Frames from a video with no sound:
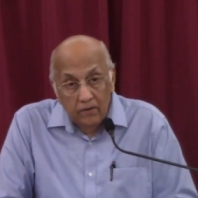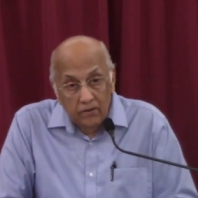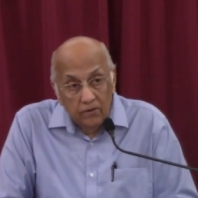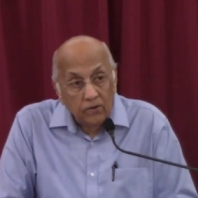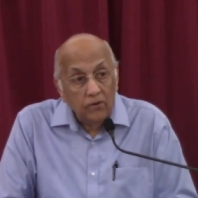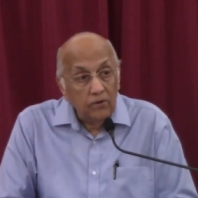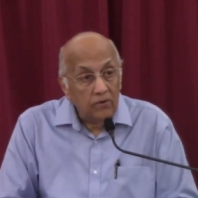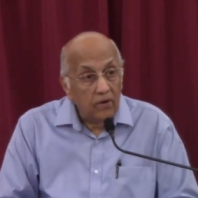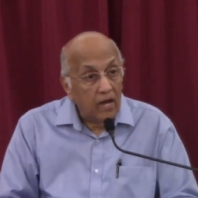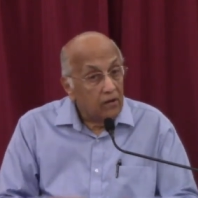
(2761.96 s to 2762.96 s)
Do you
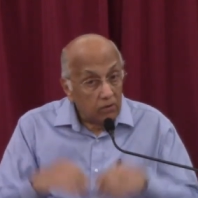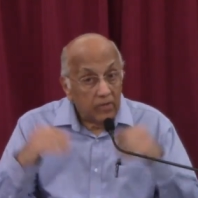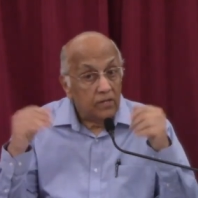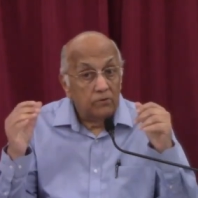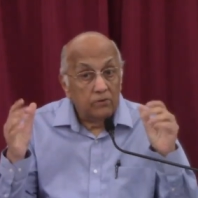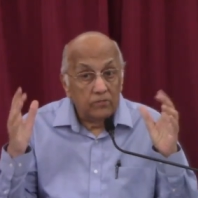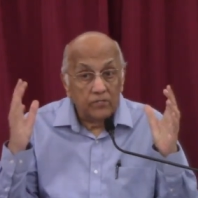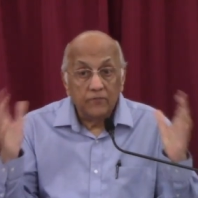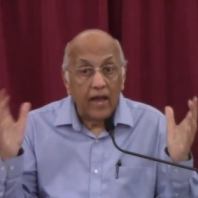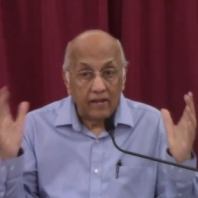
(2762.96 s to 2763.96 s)
know, I don't know whether you know
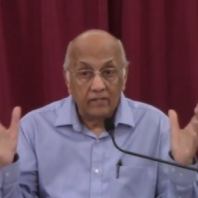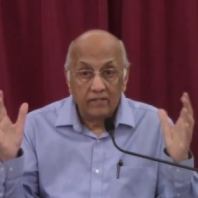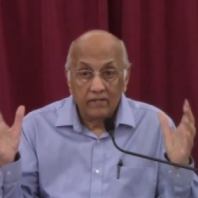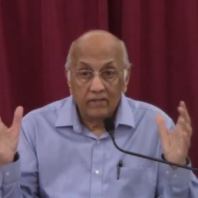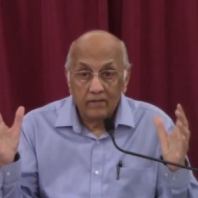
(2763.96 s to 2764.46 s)
this fact,